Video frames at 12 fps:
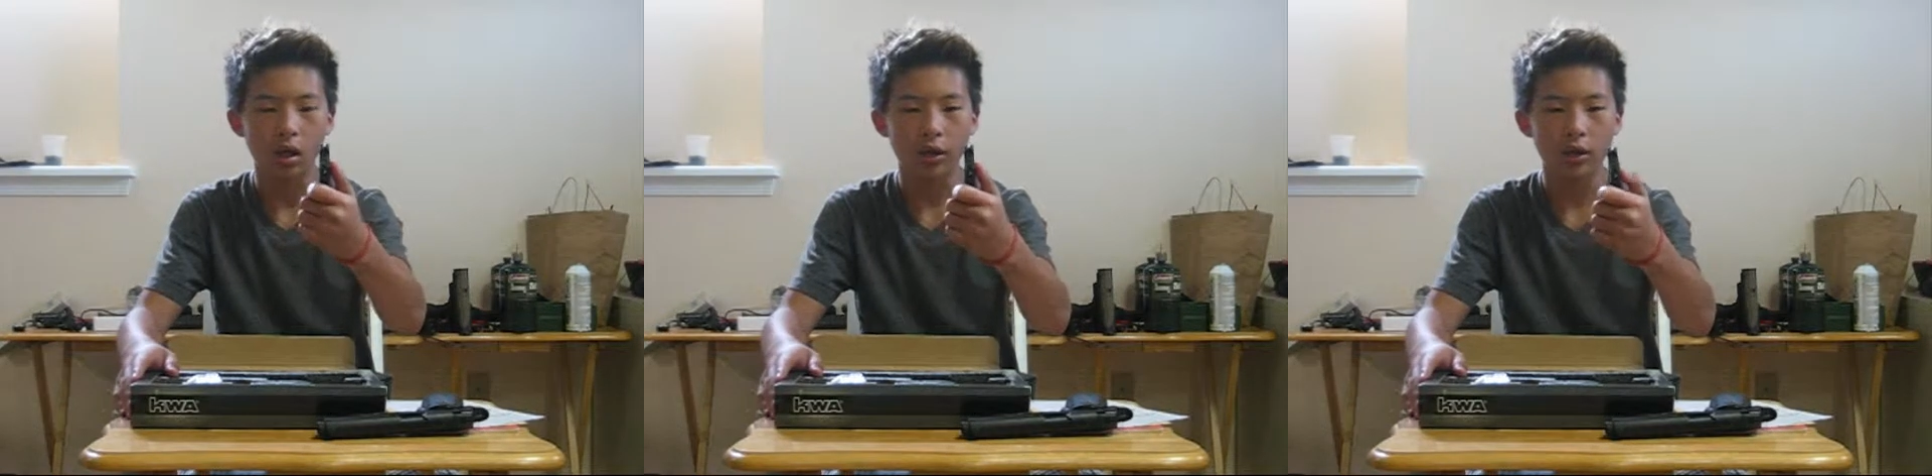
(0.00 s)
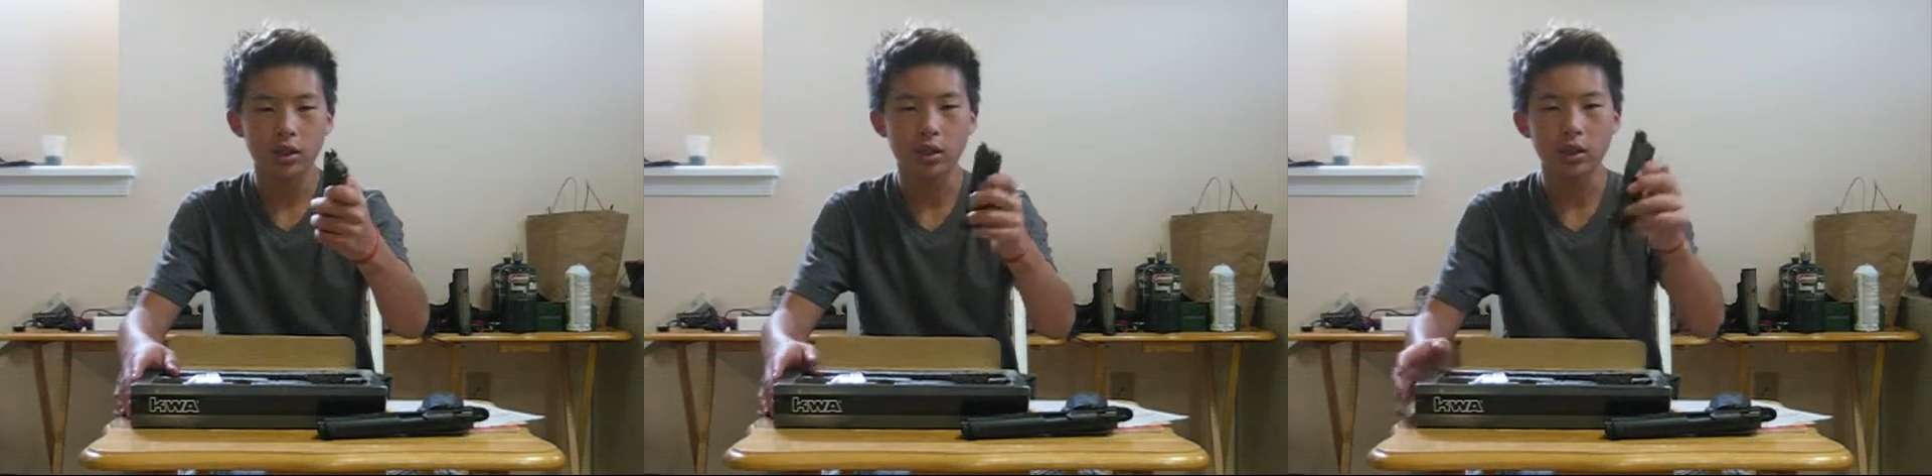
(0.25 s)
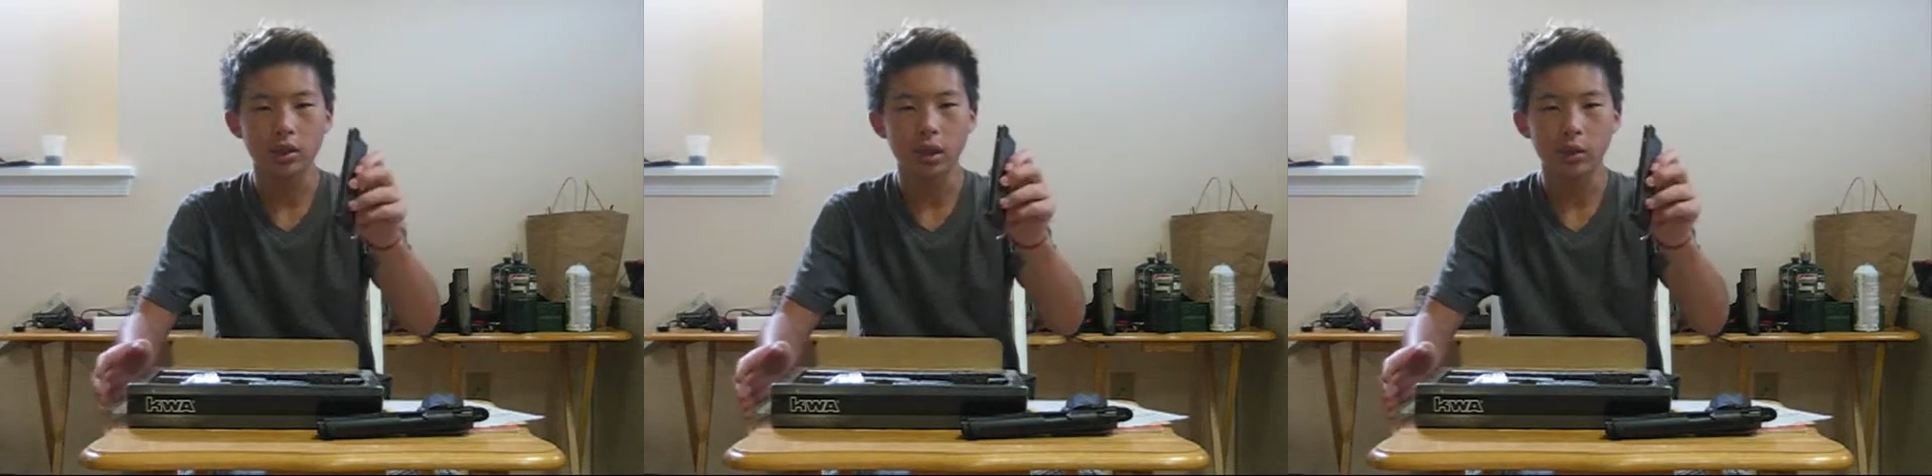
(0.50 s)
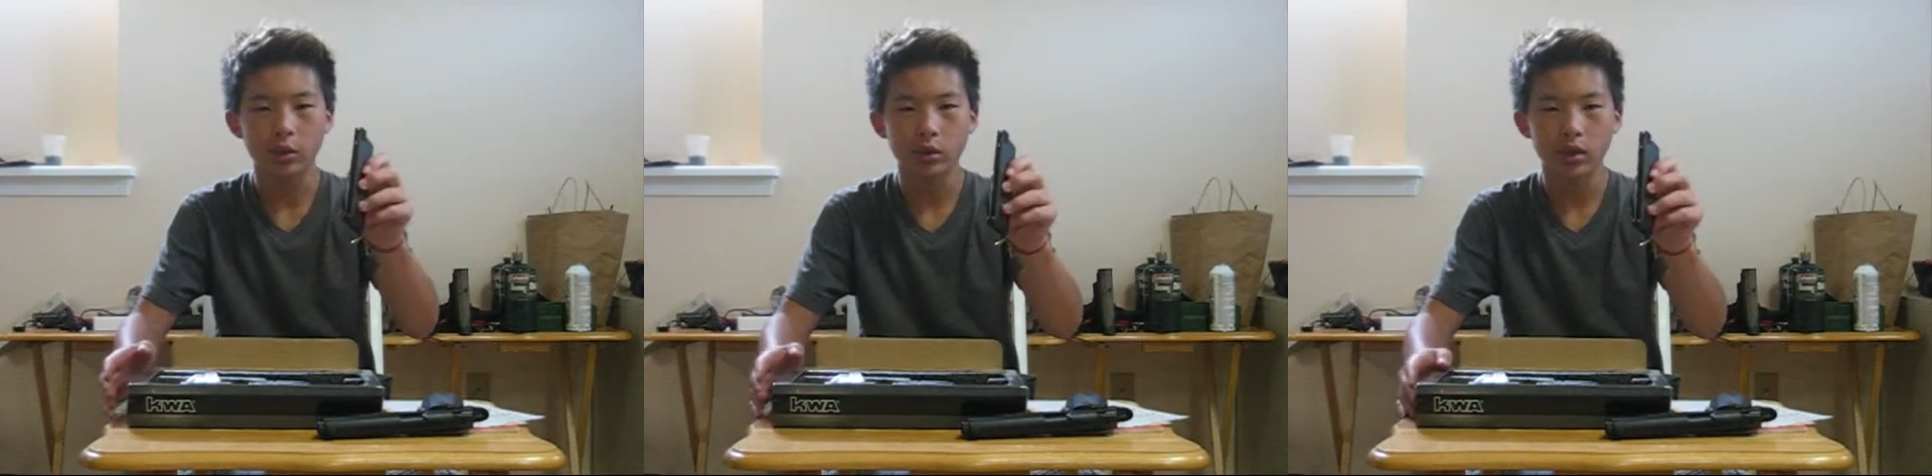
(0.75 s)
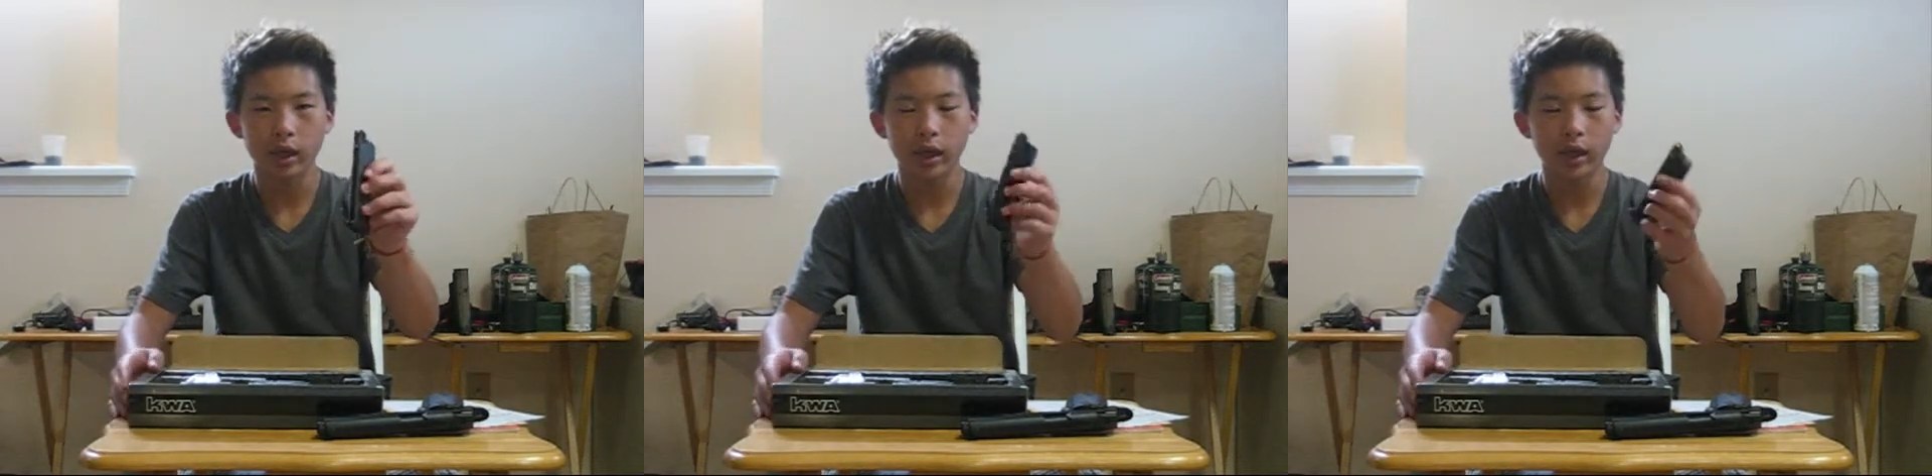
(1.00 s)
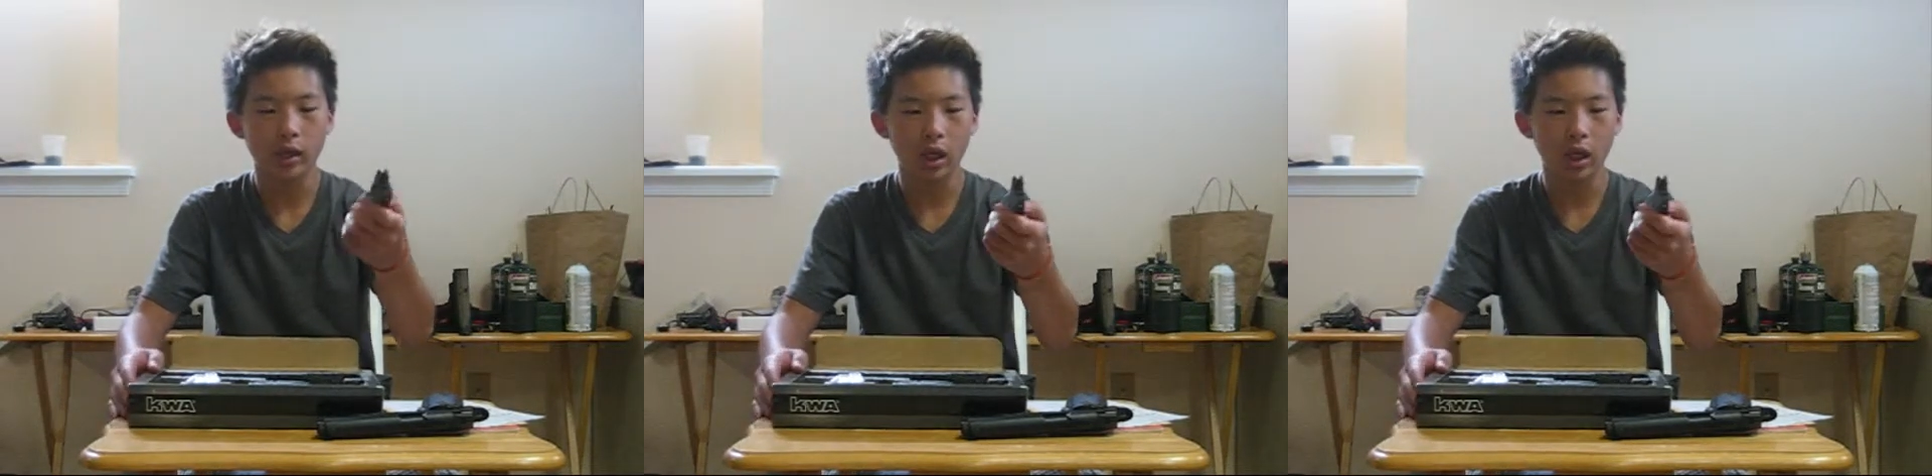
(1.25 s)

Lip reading: This is double stacked.